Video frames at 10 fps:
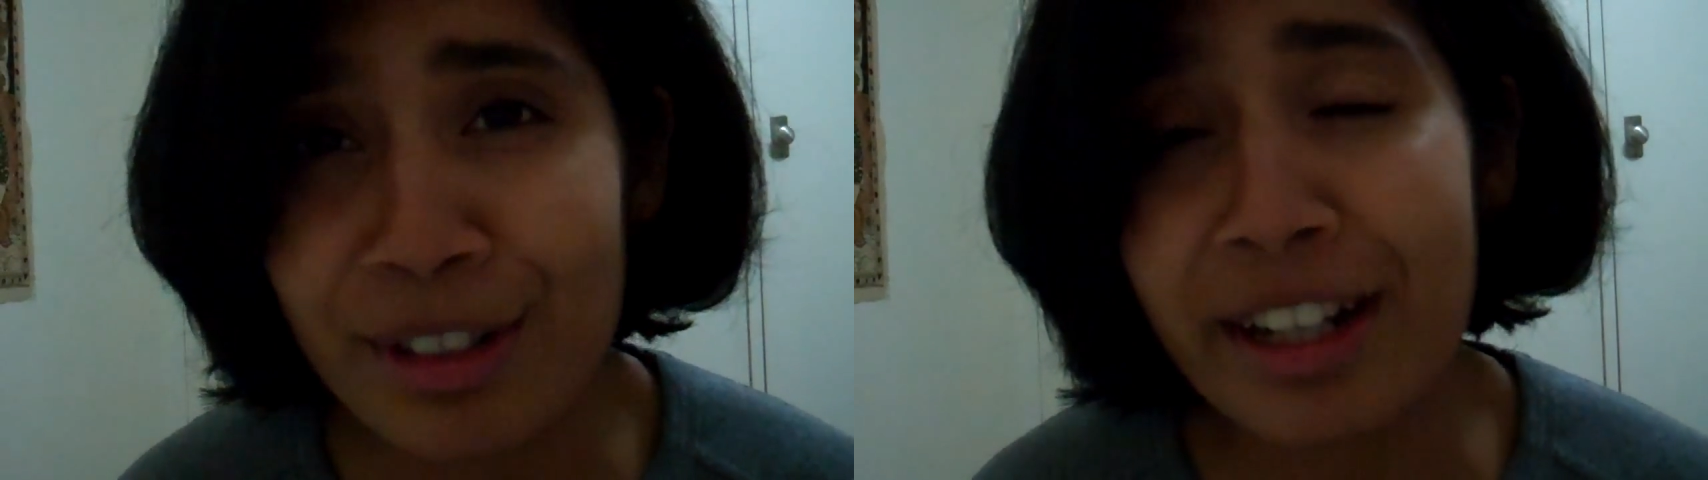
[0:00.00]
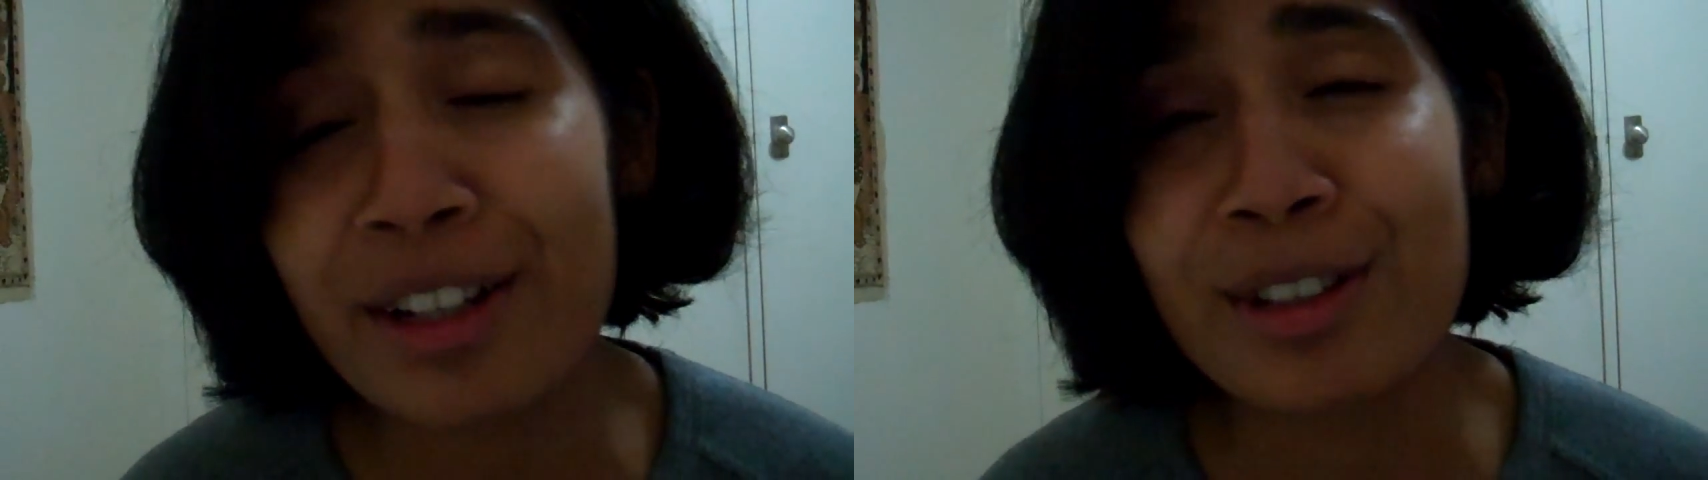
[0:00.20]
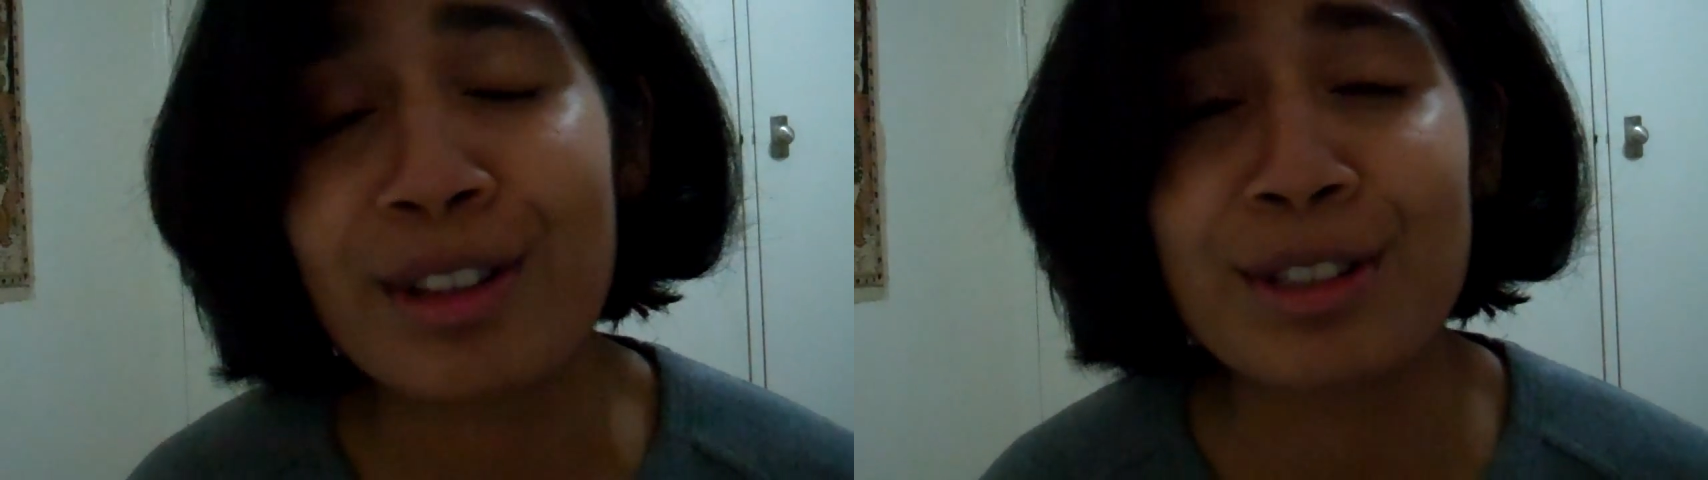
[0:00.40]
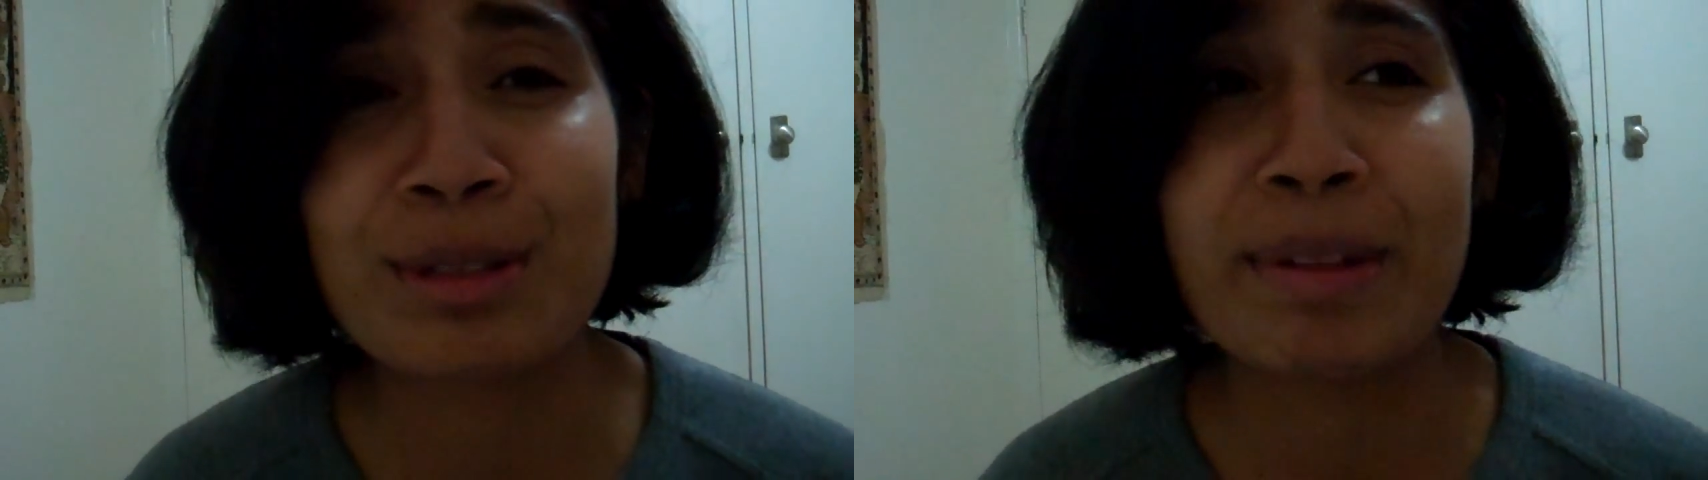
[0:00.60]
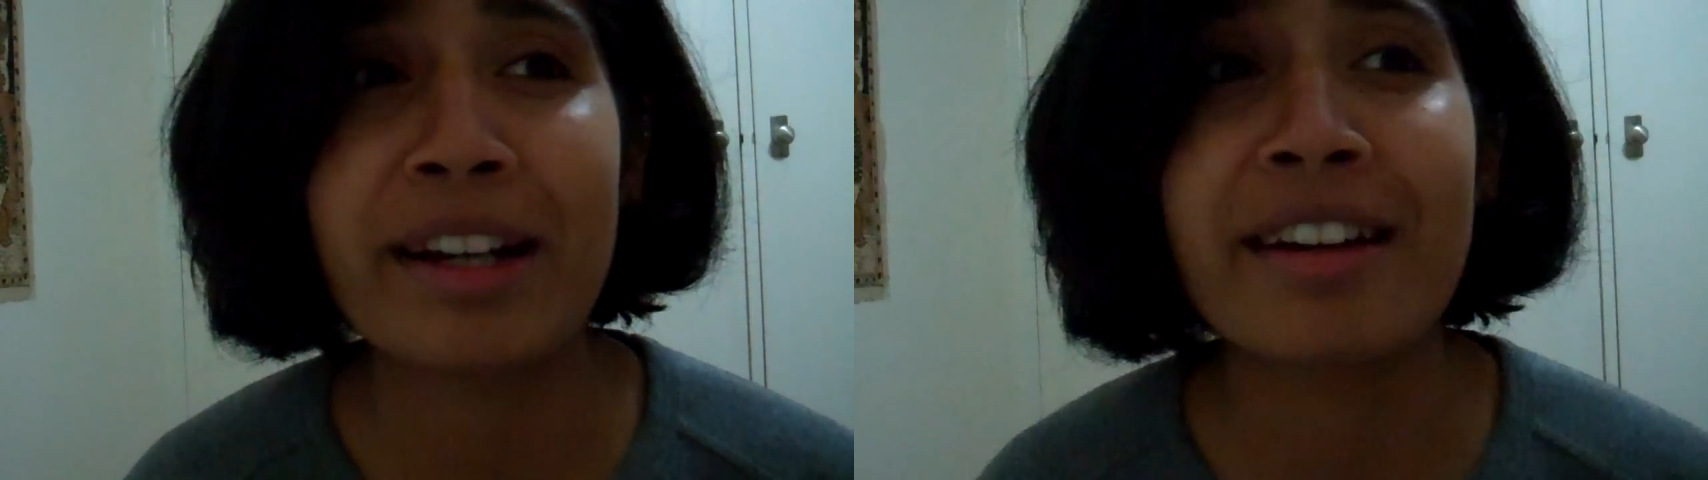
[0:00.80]
that I hold close
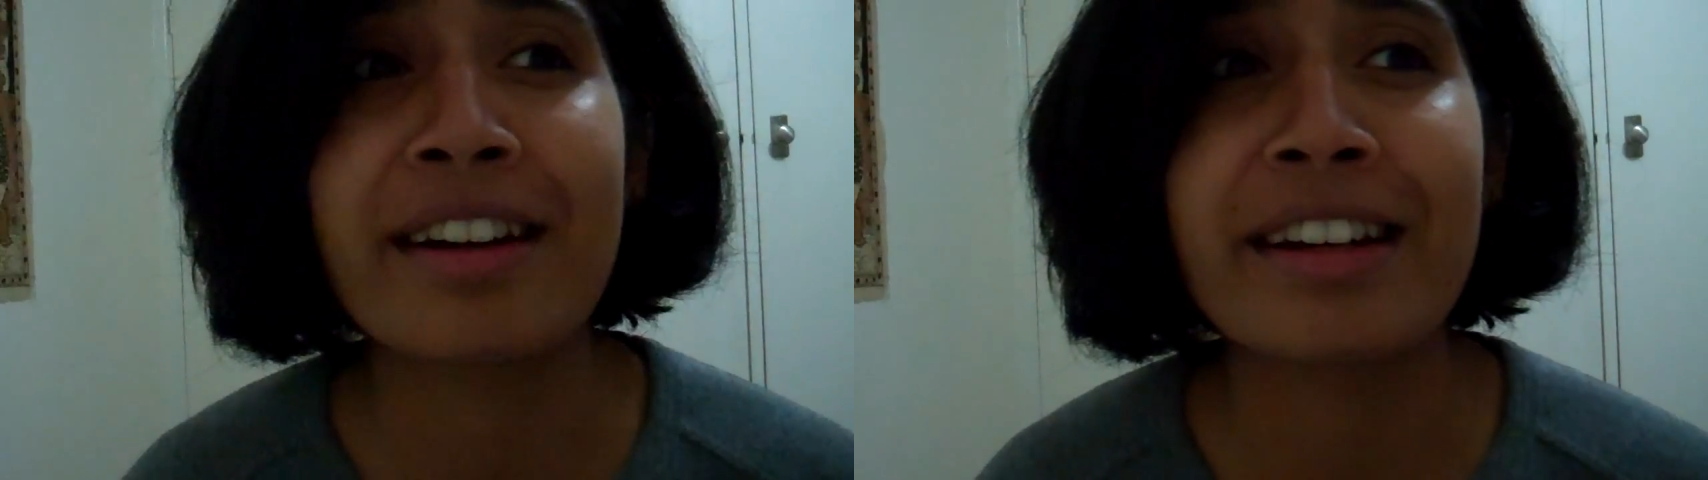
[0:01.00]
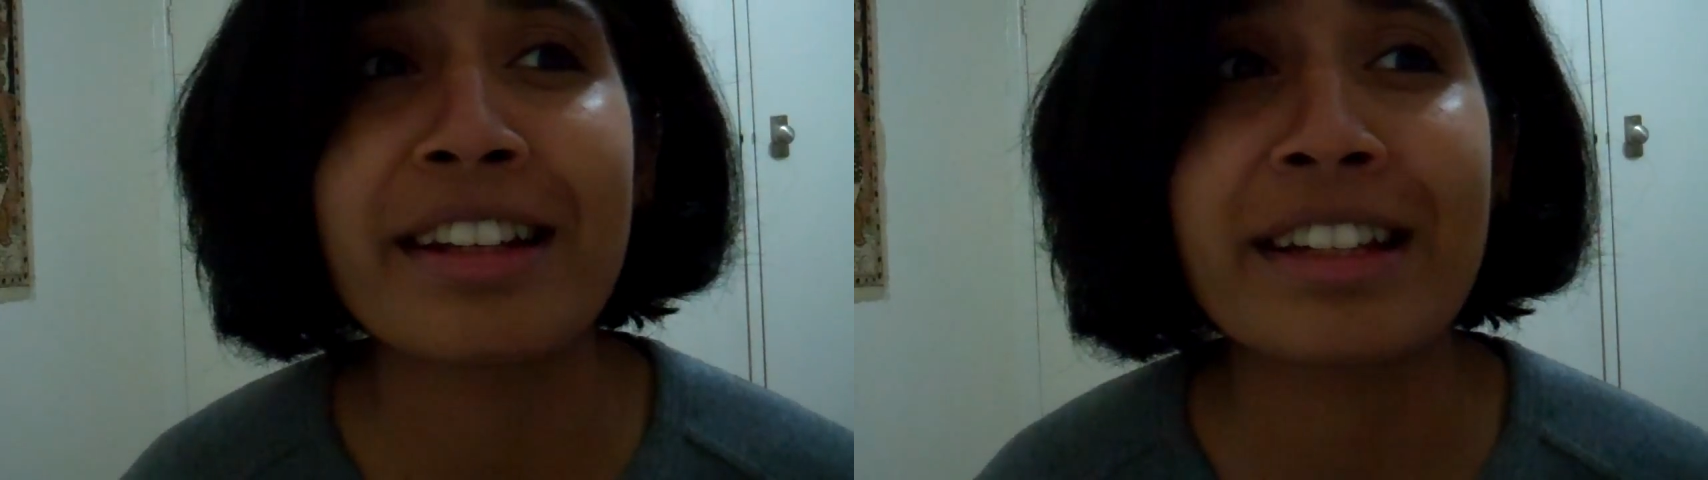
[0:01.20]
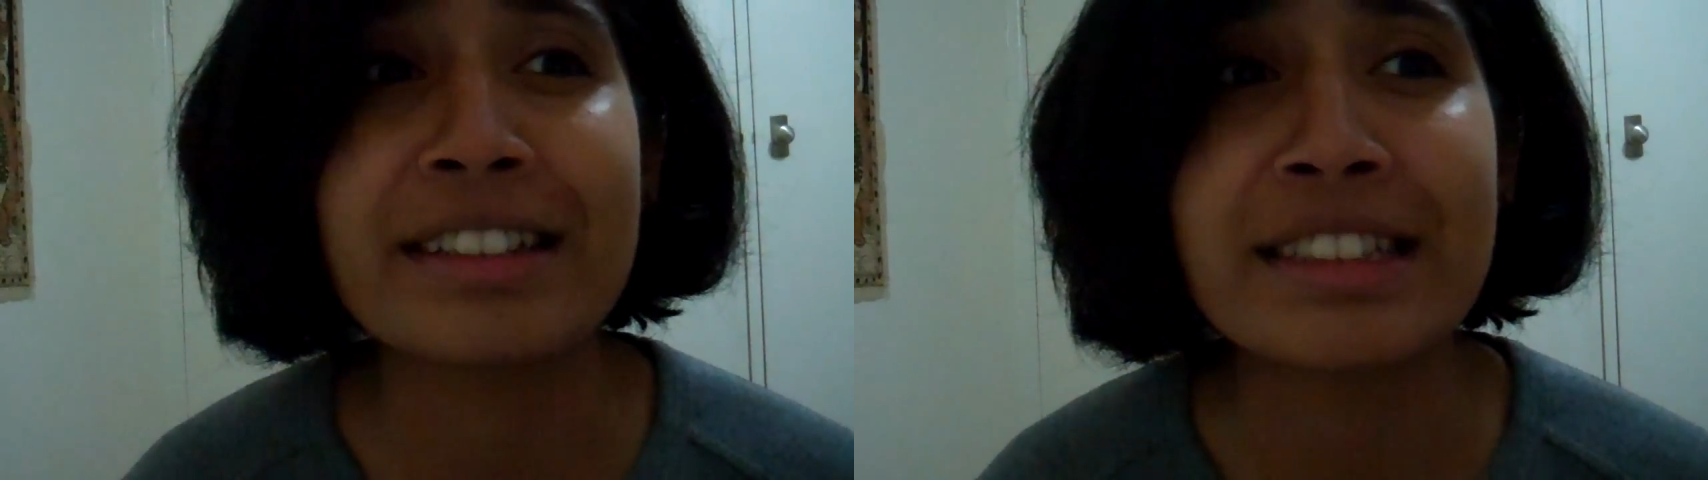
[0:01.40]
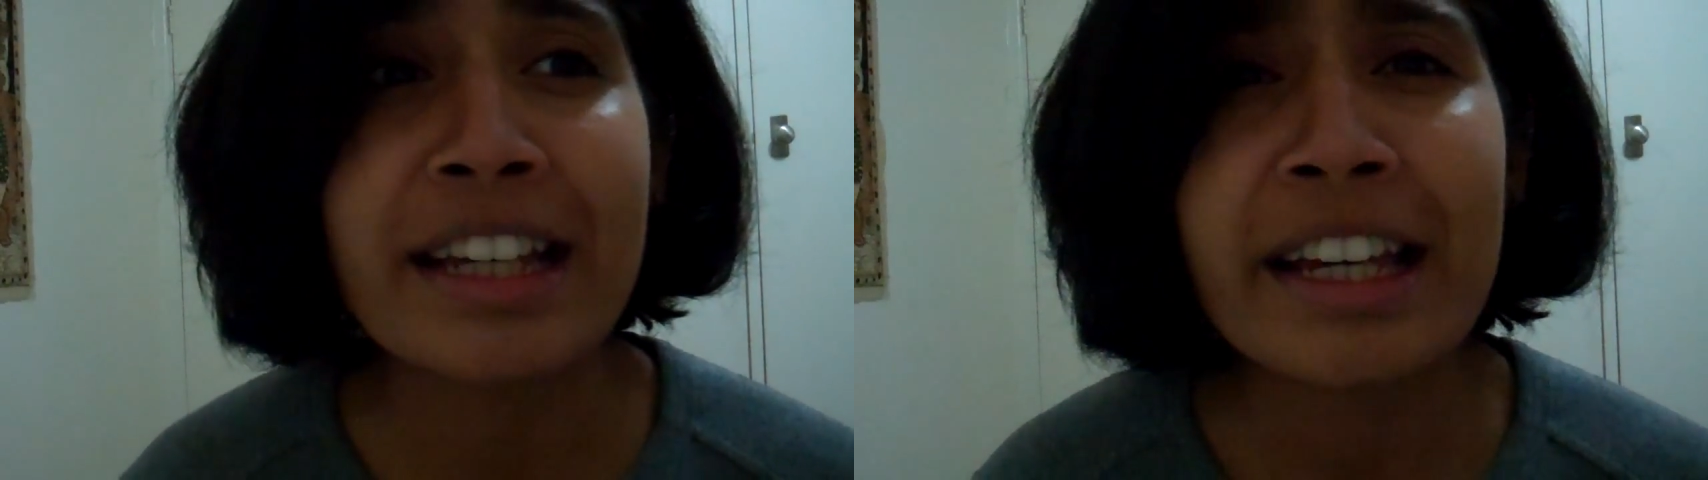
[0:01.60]
to my heart is